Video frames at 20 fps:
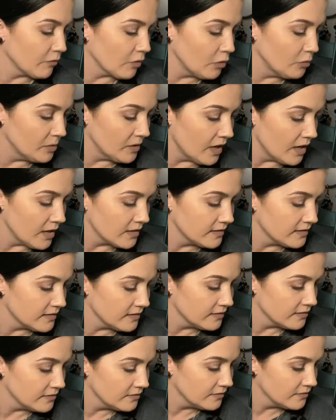Roblox.
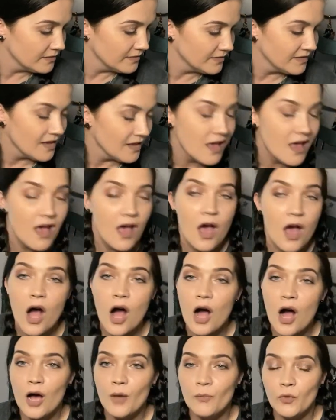Oh.
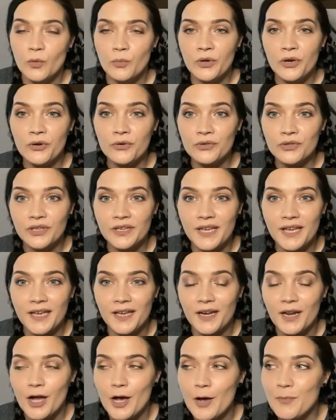Um, when we were looking
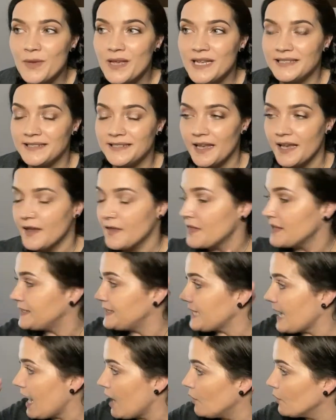it up, it's like the
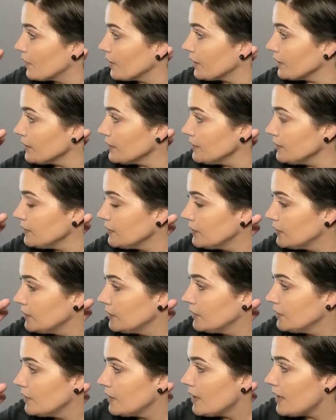tower
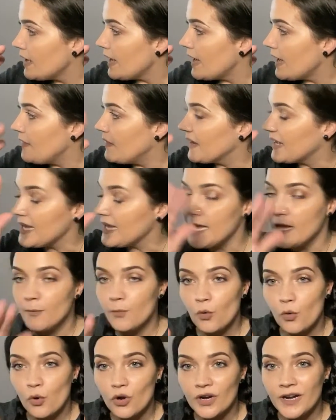and the
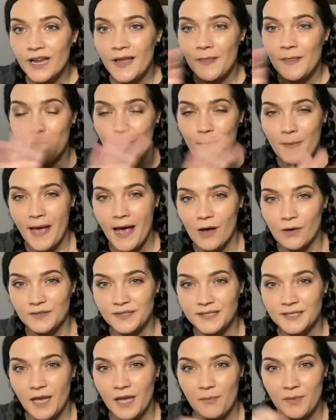keyboard and the
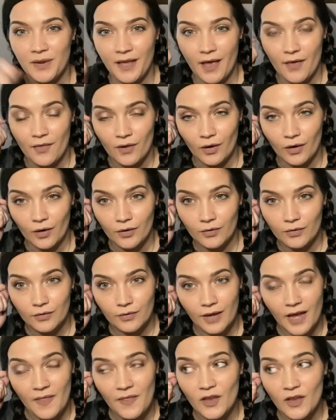mouse come together.
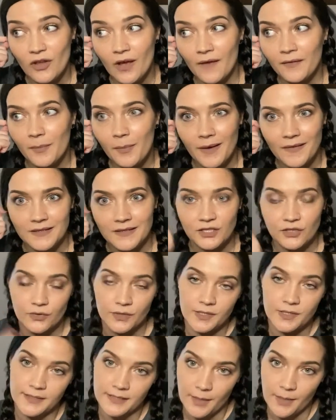And then you have to buy the
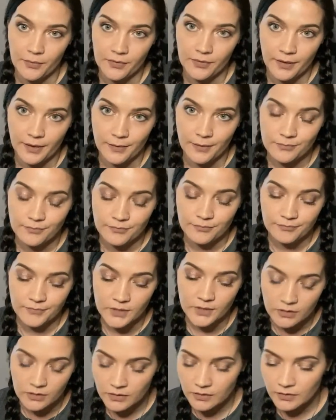screen separately.
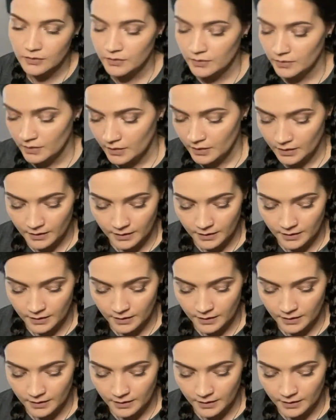Yeah.